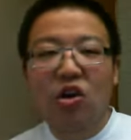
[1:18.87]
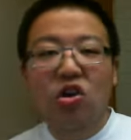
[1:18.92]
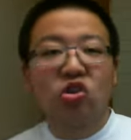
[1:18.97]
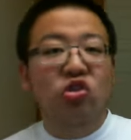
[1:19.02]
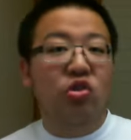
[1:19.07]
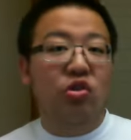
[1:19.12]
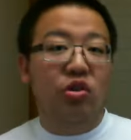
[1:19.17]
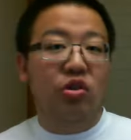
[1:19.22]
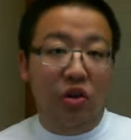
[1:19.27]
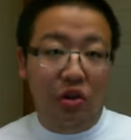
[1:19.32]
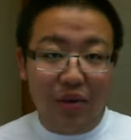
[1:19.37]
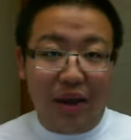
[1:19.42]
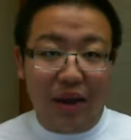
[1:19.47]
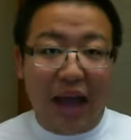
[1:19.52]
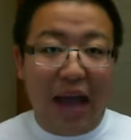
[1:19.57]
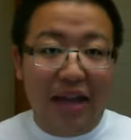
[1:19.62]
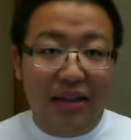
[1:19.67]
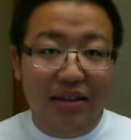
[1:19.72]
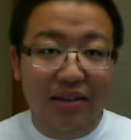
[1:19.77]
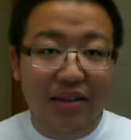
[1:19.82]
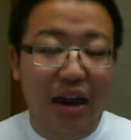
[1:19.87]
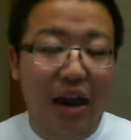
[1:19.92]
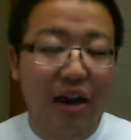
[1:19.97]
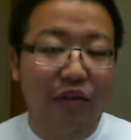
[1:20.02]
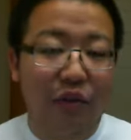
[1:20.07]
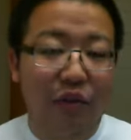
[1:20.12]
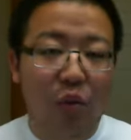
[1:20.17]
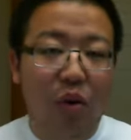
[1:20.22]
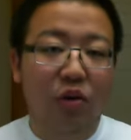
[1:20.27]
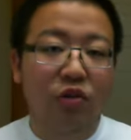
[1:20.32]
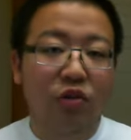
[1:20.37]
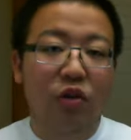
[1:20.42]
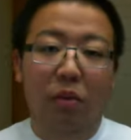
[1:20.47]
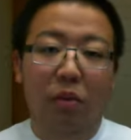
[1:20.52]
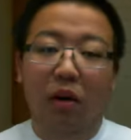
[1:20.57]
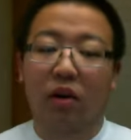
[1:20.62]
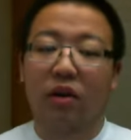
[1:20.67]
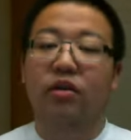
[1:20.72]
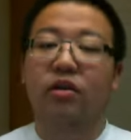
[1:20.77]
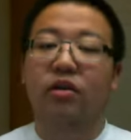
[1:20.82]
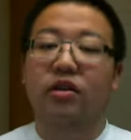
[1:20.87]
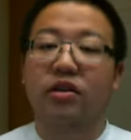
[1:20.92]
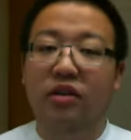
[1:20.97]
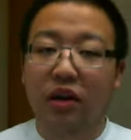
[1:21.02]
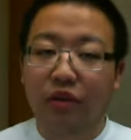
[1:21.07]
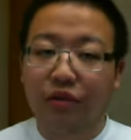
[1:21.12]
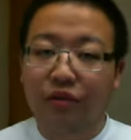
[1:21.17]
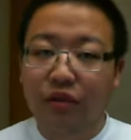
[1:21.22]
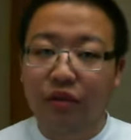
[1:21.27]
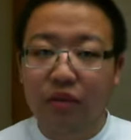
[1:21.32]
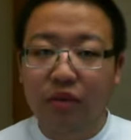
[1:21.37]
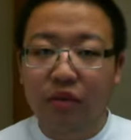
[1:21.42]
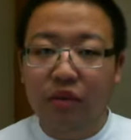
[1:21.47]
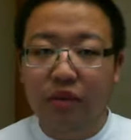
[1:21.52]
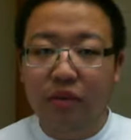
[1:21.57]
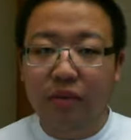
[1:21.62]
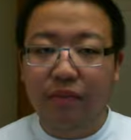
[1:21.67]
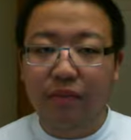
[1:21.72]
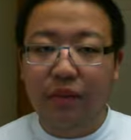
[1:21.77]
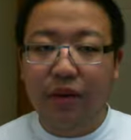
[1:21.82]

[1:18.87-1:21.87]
So you ask everyone to pull out their cell phones.